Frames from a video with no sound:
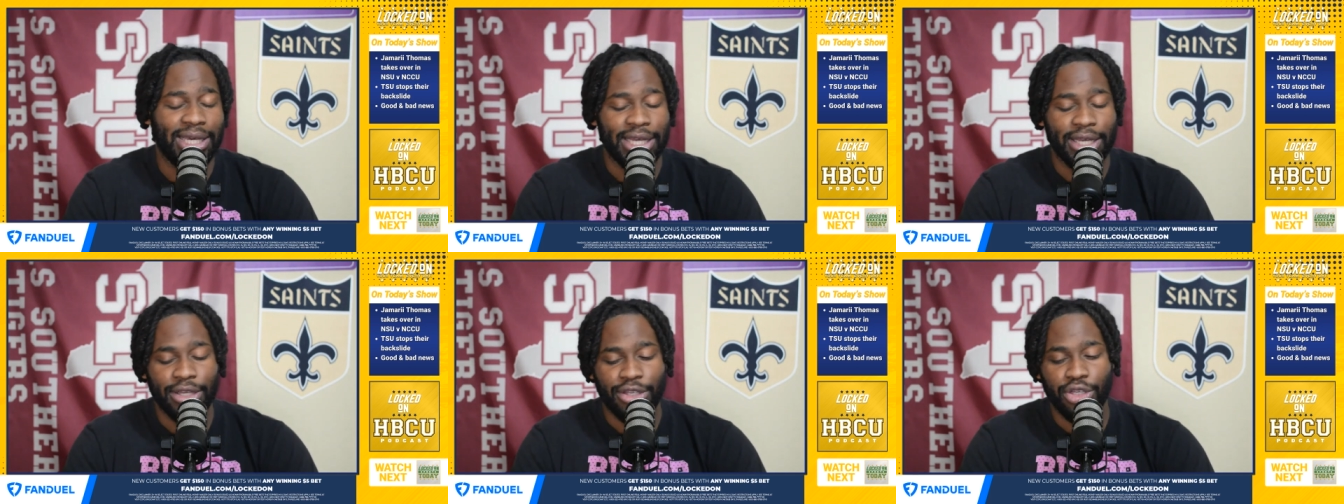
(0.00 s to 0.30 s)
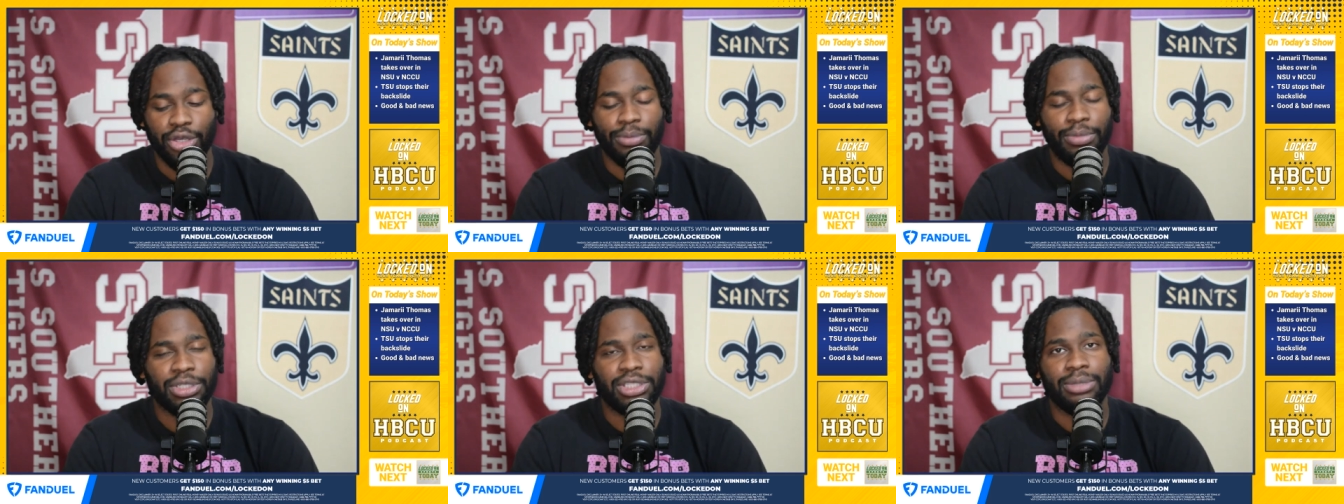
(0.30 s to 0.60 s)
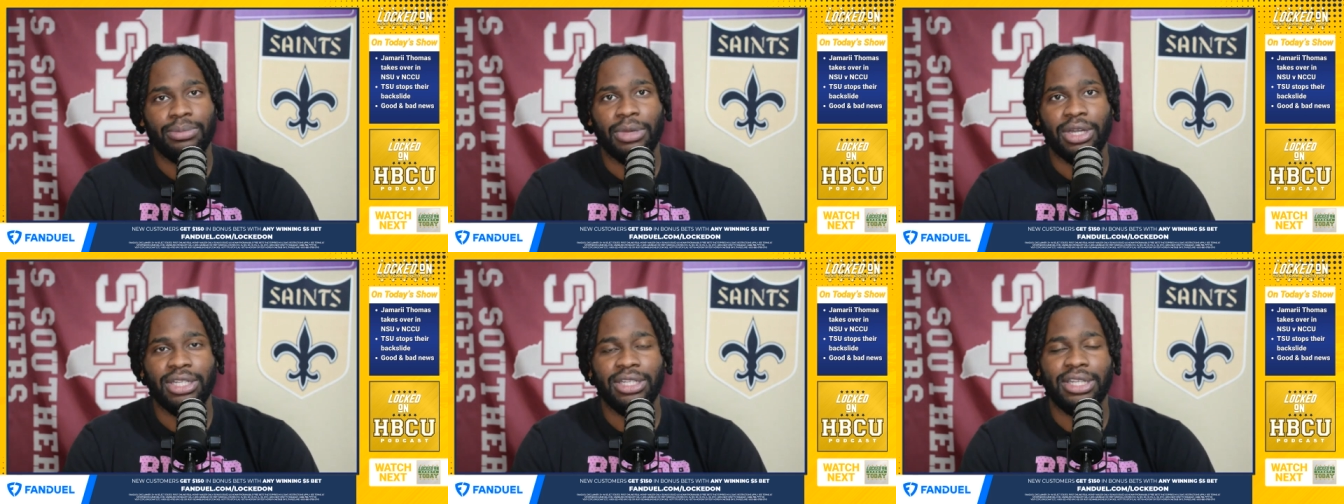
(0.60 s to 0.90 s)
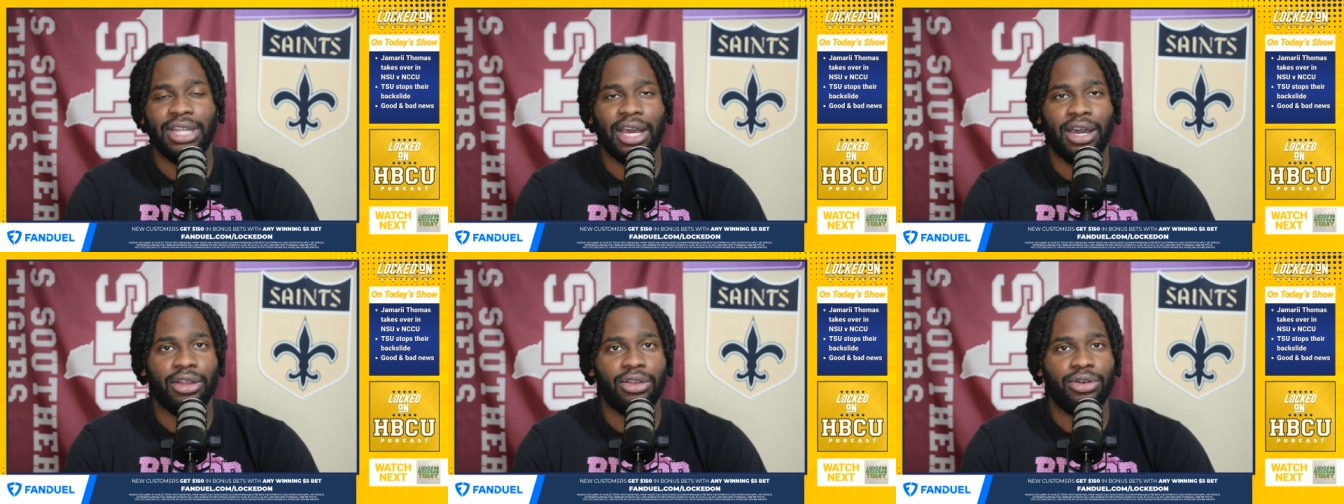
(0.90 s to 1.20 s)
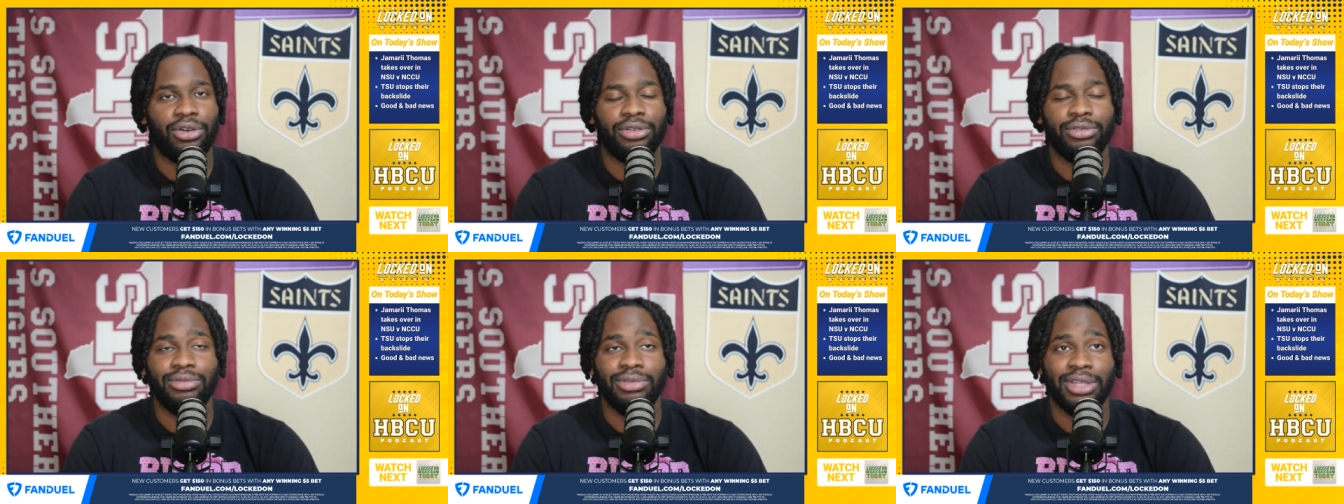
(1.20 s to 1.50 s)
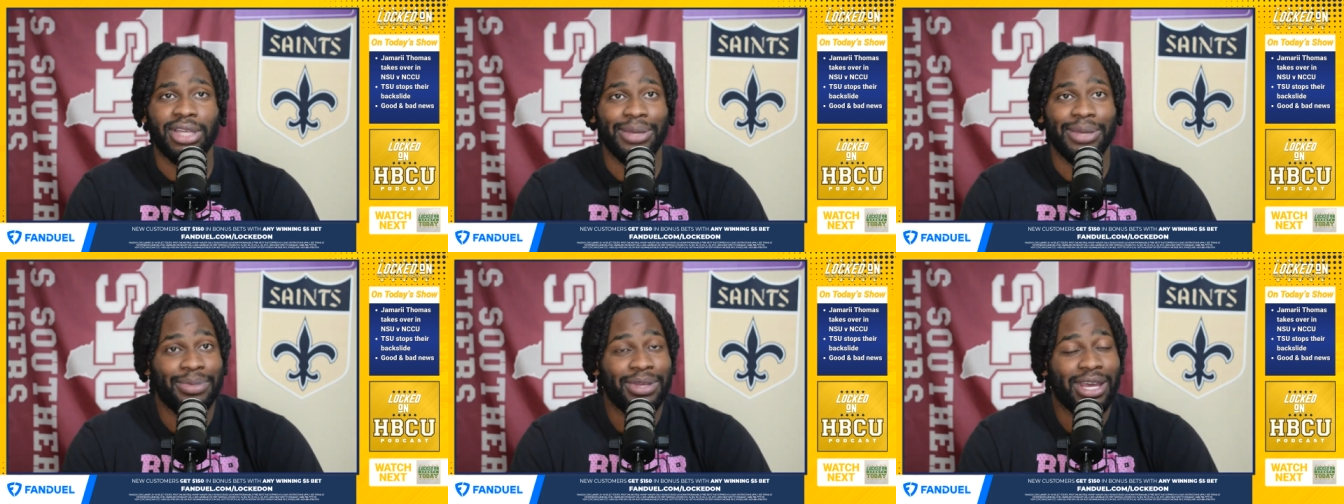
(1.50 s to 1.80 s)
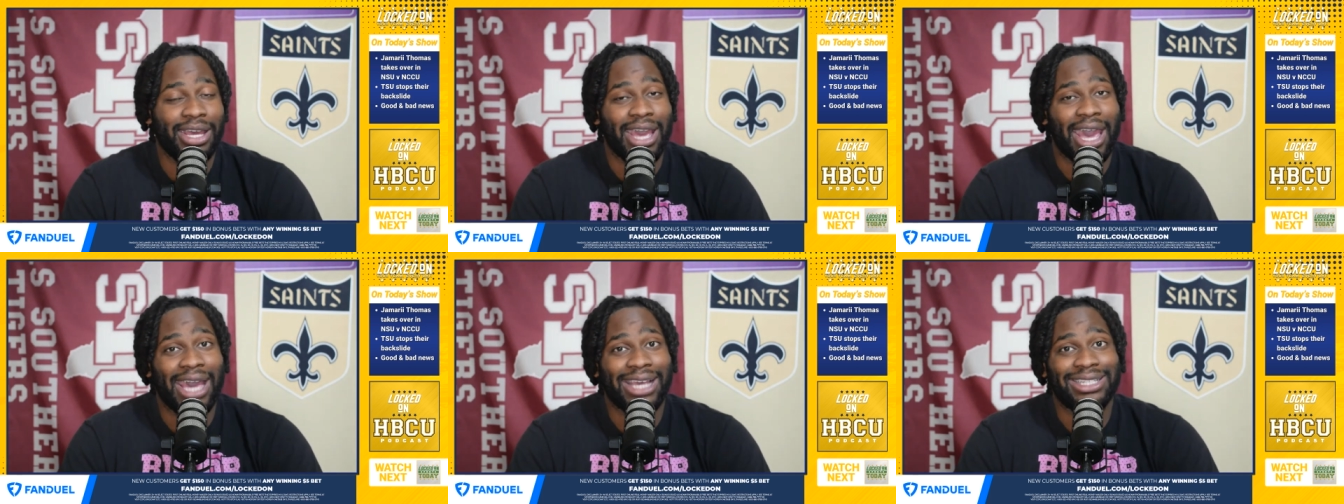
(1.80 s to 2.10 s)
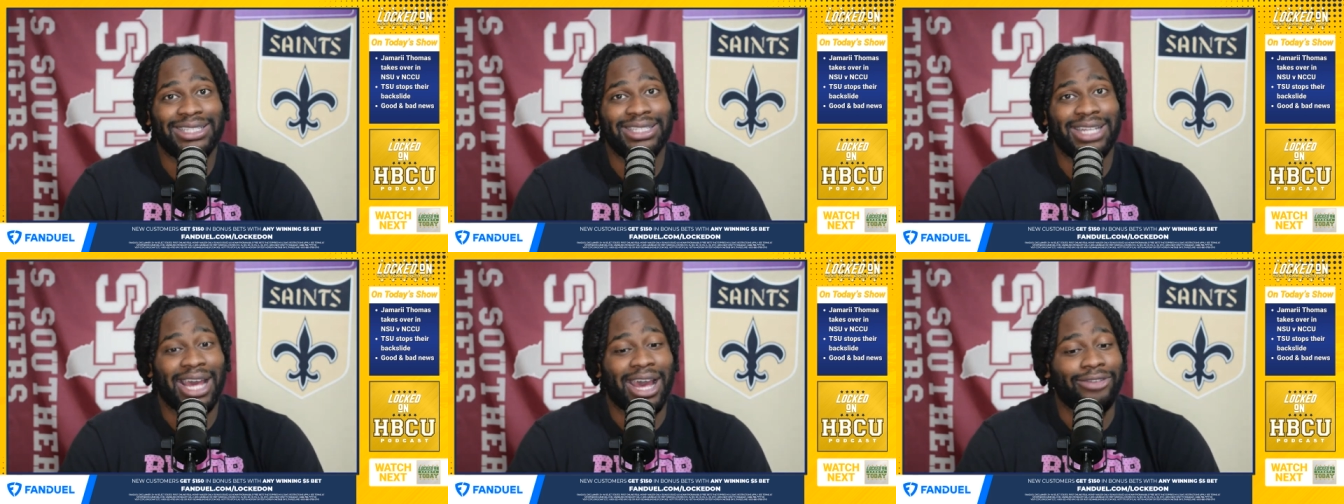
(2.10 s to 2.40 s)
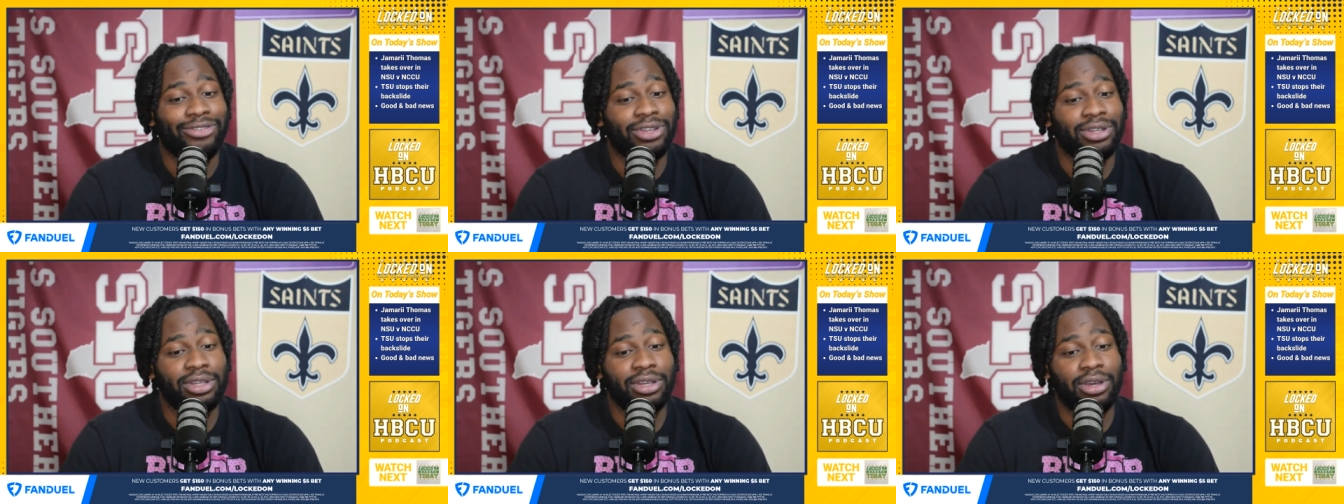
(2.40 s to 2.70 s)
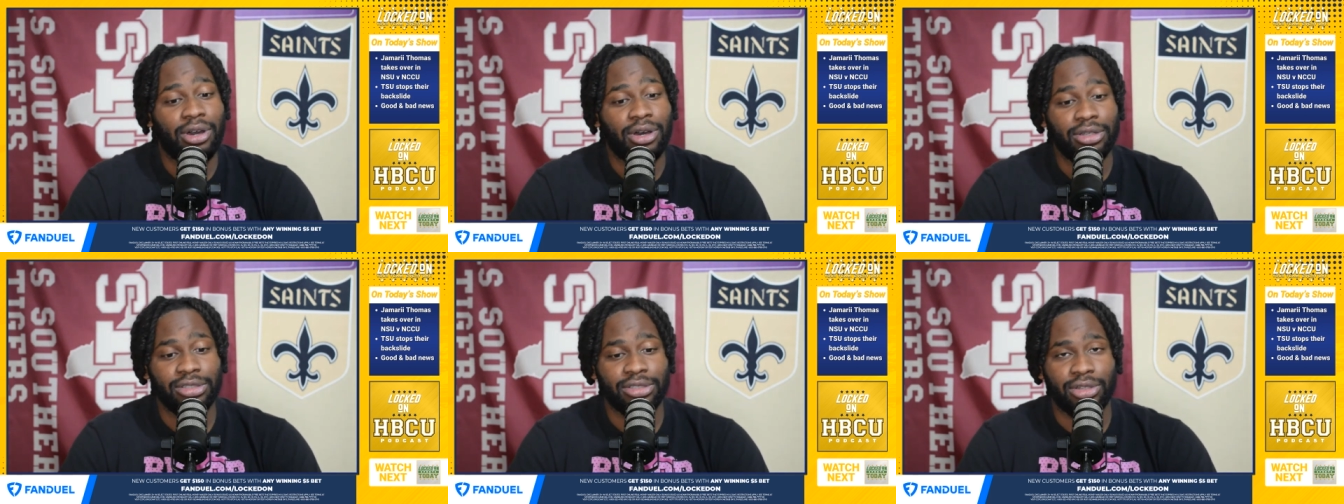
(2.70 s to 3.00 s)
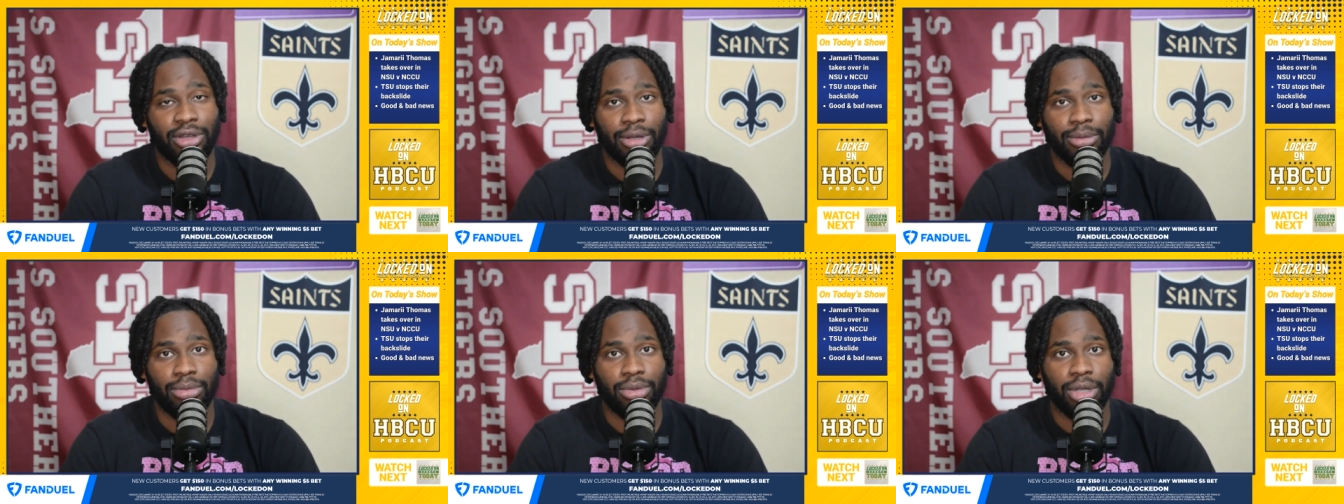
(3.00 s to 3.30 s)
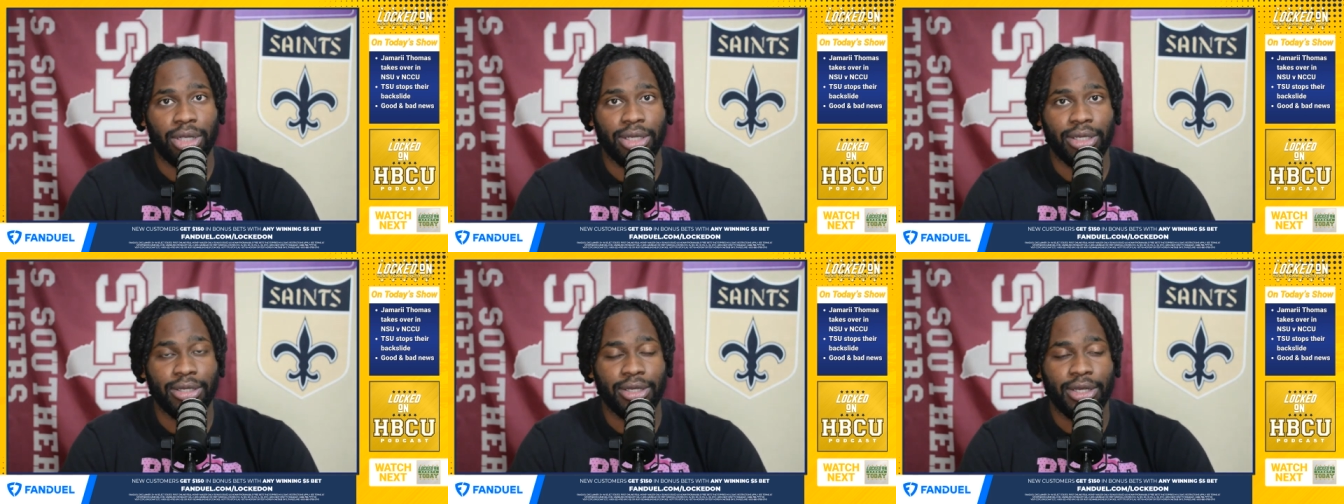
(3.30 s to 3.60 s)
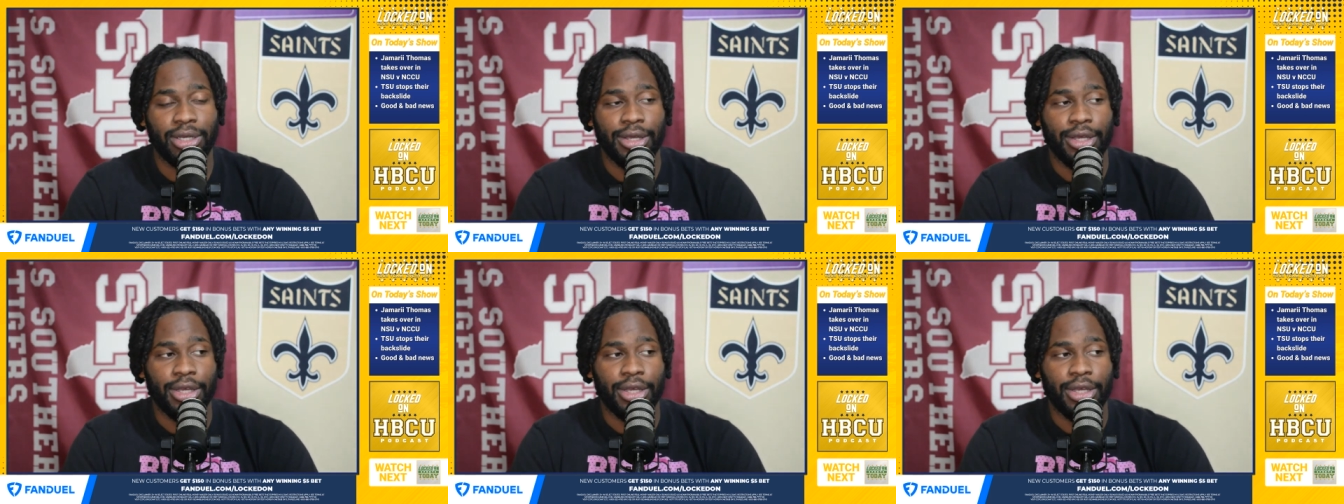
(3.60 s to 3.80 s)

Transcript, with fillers: You can put some money down on NBA action after the All-Star break.